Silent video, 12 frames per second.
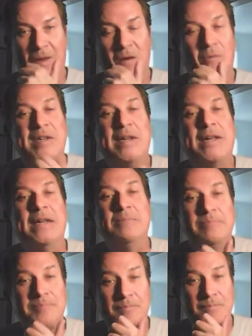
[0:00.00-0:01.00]
which I did. It
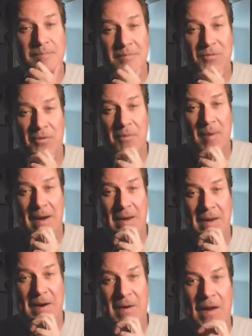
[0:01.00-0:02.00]
took me about a
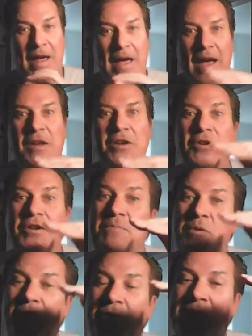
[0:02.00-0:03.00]
year. And then you just
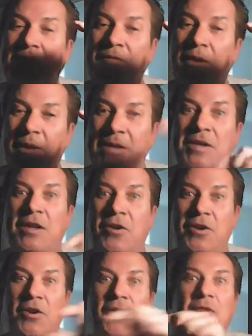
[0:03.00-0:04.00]
move yourself up. Next thing you
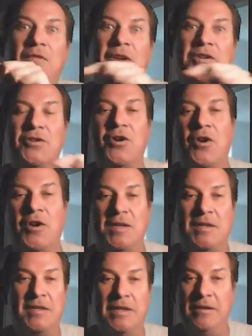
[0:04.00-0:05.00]
know, you're the featured
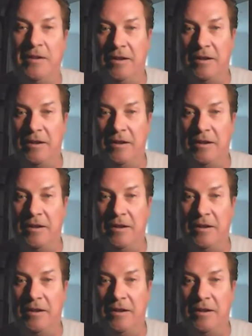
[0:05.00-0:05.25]
artist, and